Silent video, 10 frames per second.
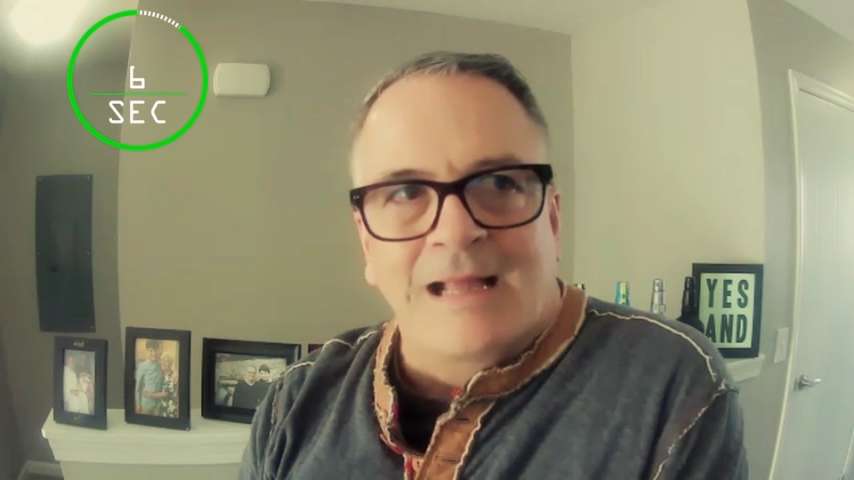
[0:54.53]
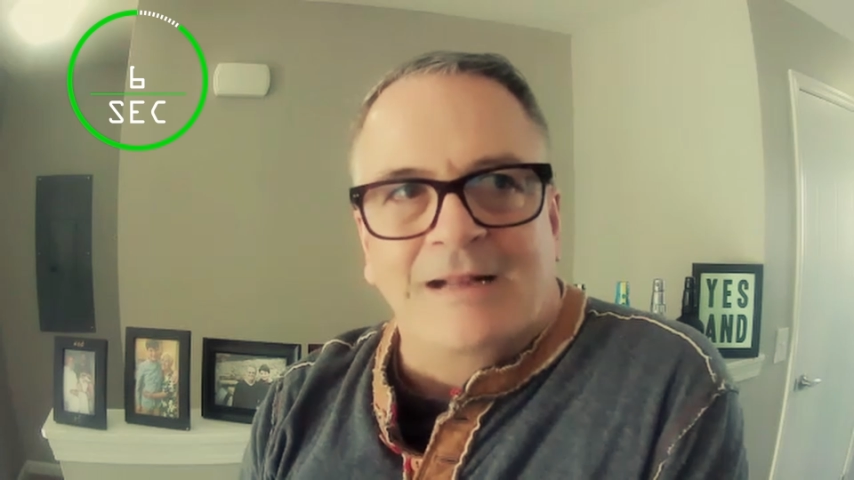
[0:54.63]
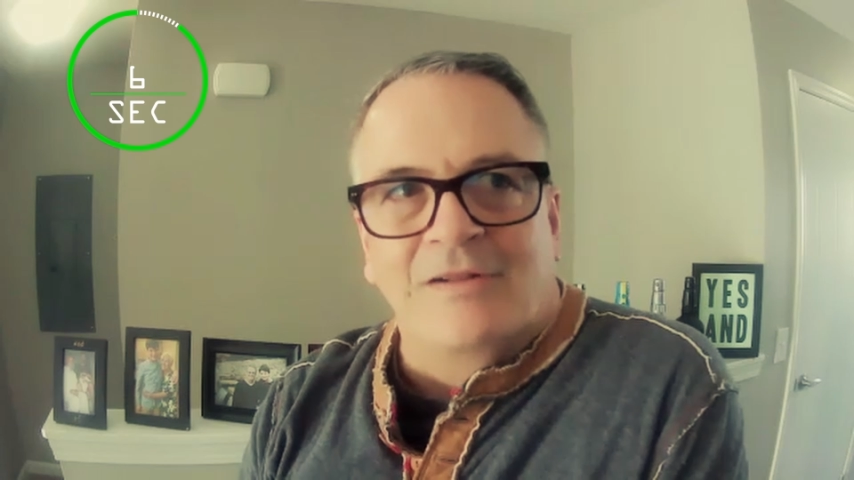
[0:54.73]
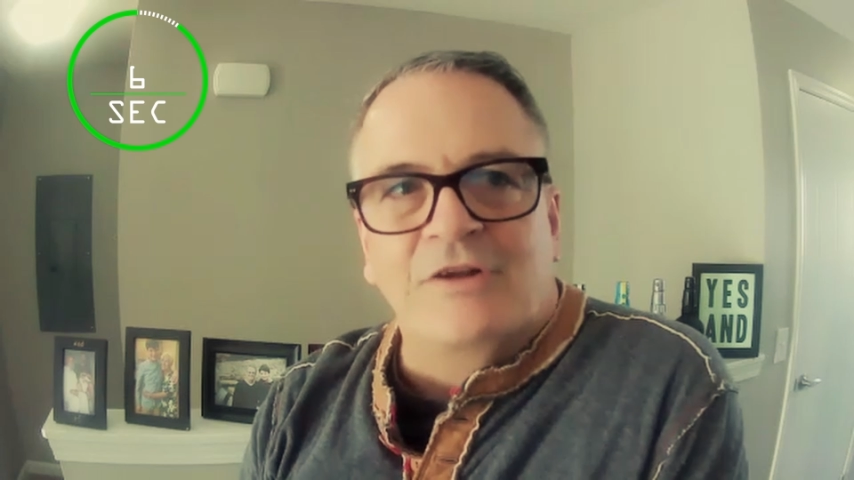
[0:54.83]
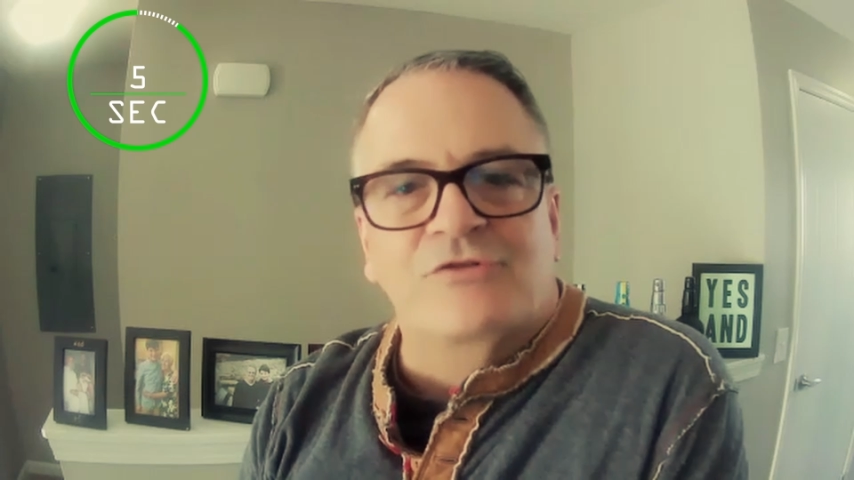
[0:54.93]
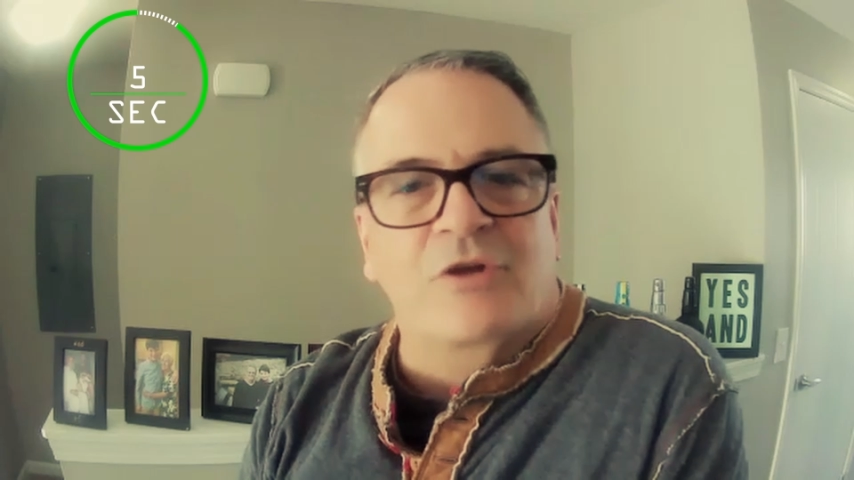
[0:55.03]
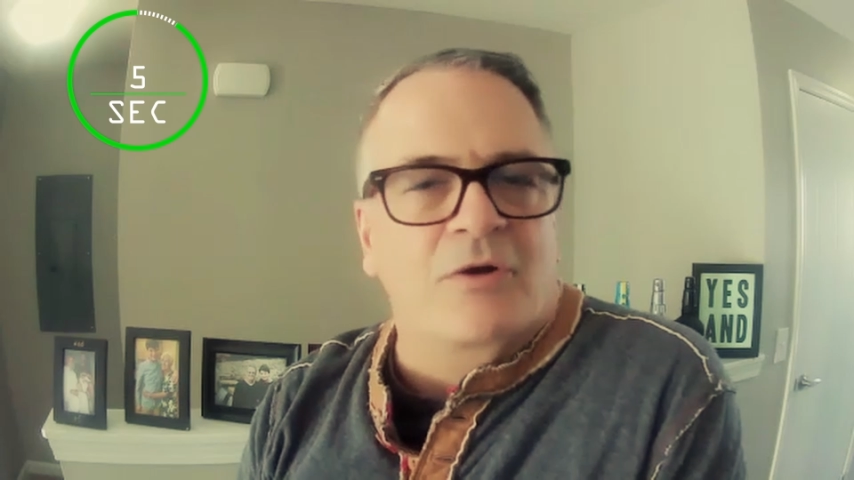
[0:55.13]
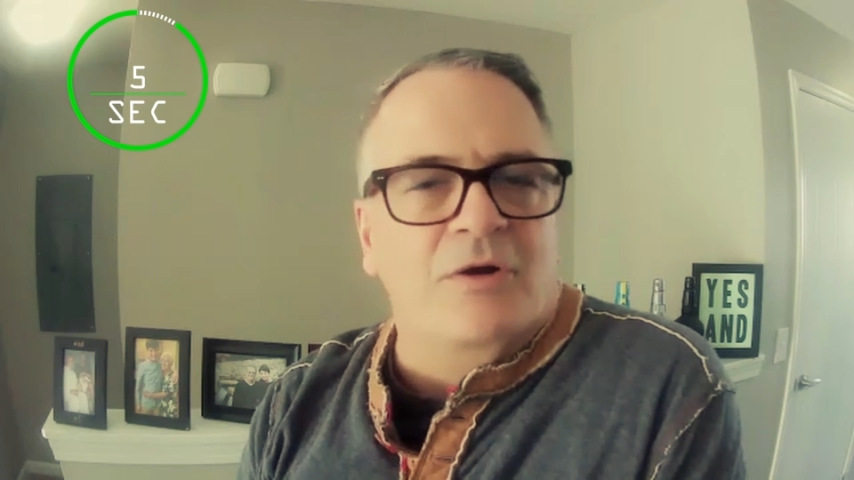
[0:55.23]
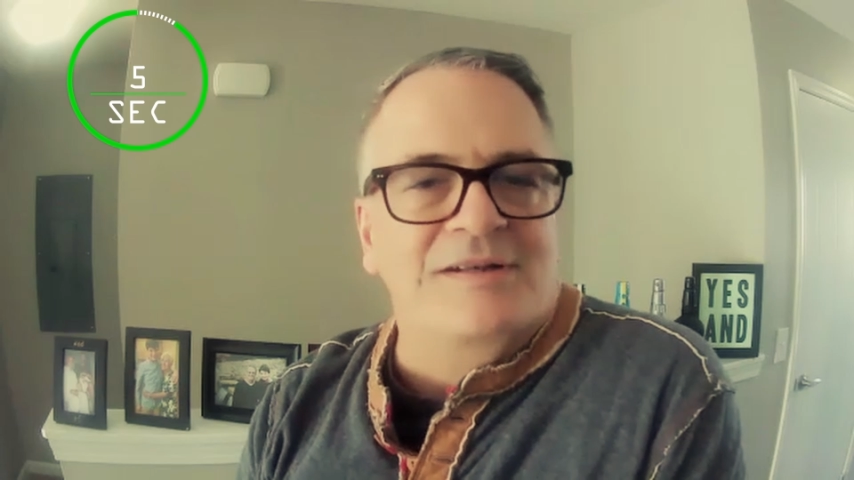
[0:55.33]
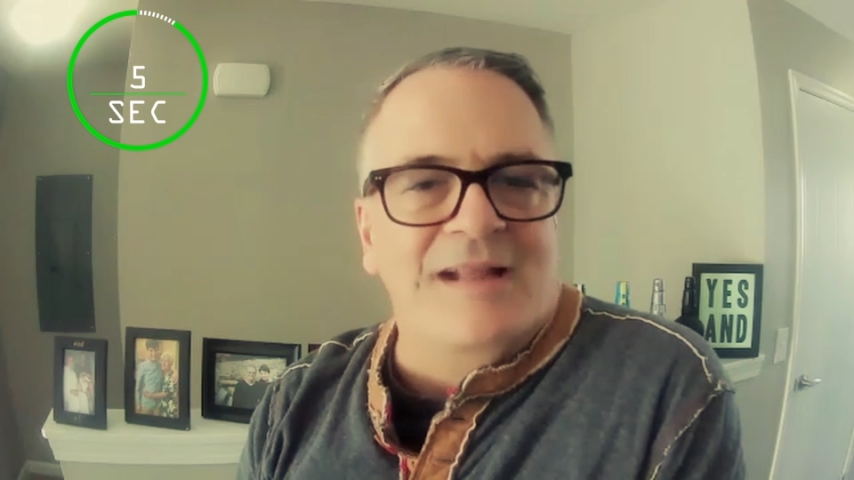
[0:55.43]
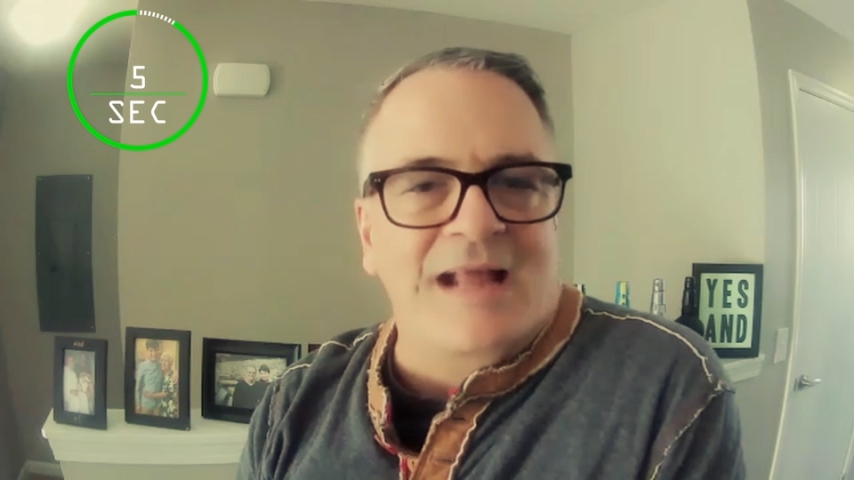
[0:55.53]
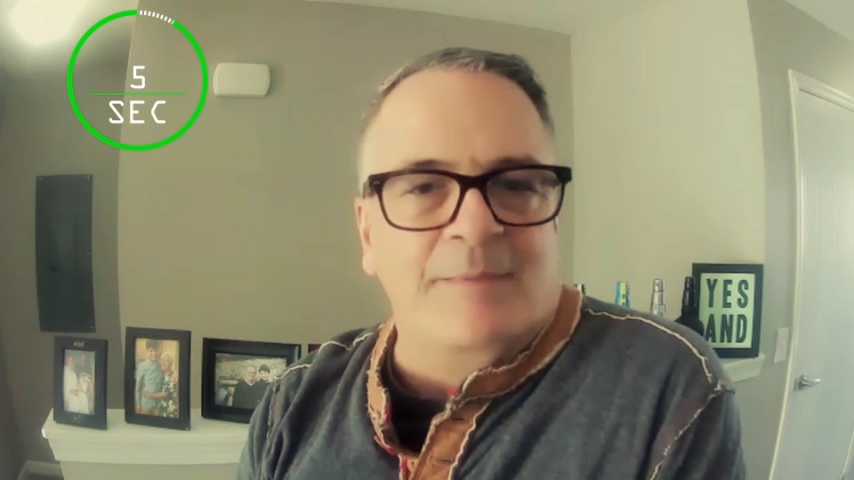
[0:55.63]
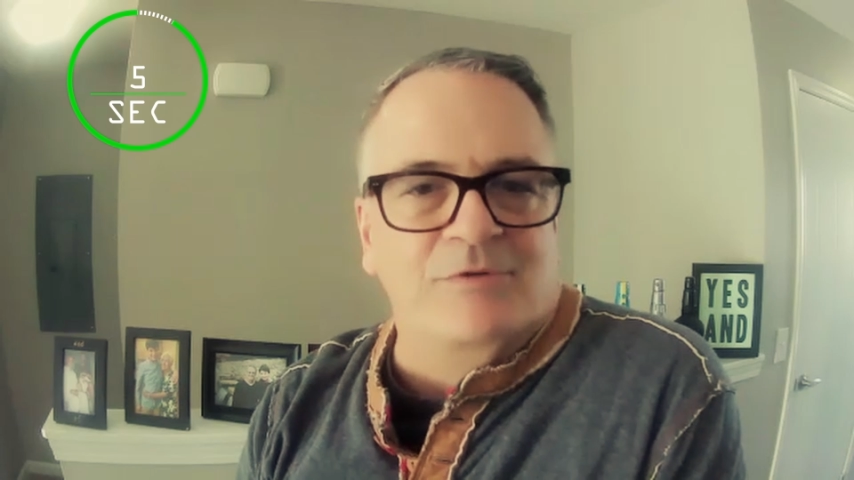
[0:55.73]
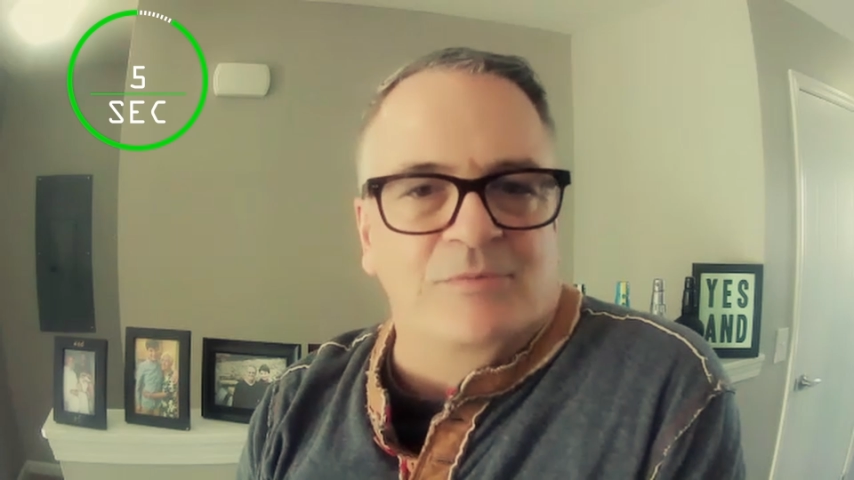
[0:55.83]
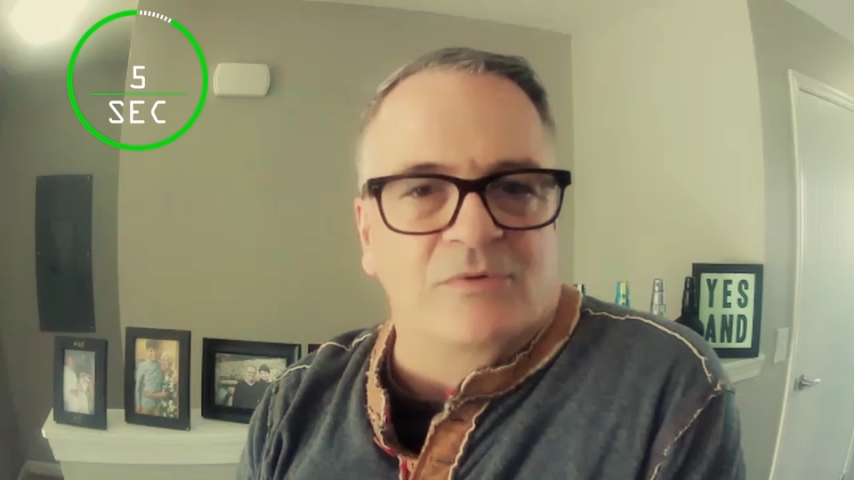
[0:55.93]
and leaders are
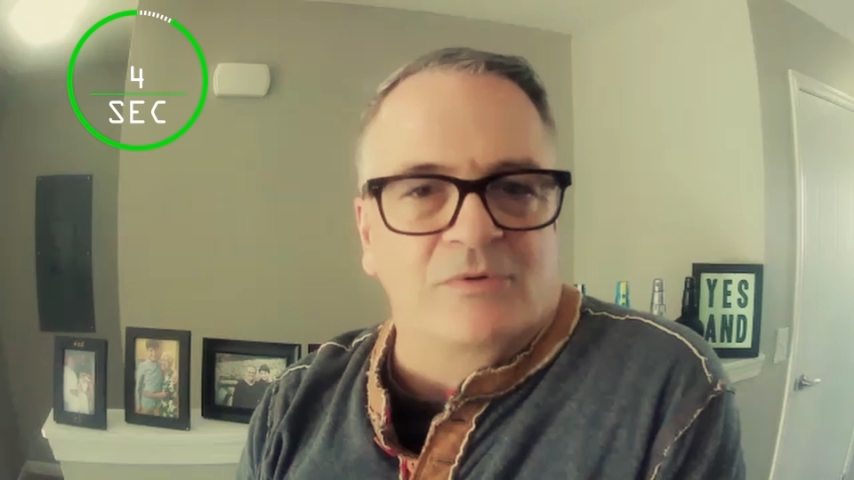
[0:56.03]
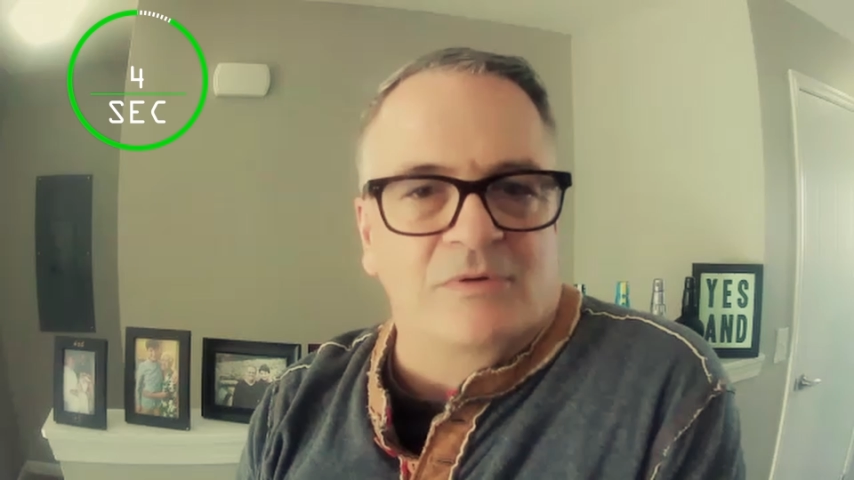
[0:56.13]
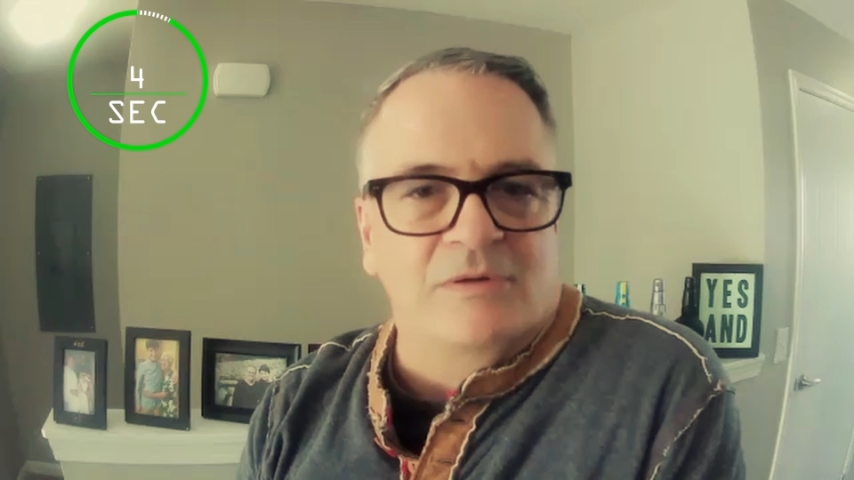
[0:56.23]
adaptable